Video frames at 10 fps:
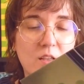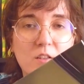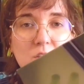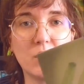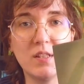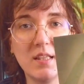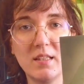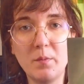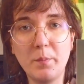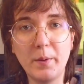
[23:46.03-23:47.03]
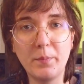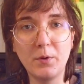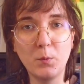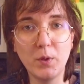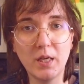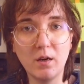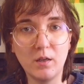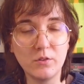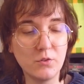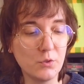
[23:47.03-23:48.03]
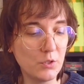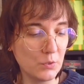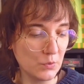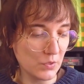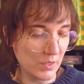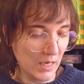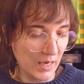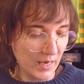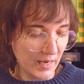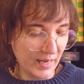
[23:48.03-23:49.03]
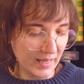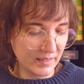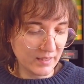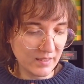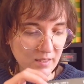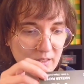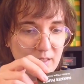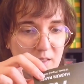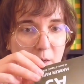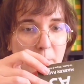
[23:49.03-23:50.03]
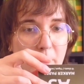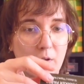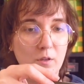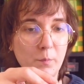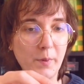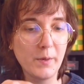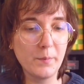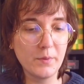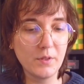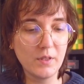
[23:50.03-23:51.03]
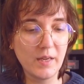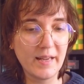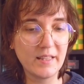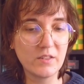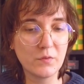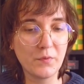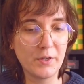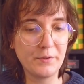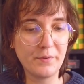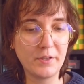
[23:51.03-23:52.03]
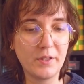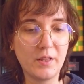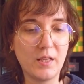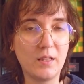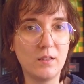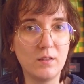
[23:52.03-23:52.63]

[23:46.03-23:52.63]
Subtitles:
So this is the paper we got to use. And this is a marker paper and it's very, very thin.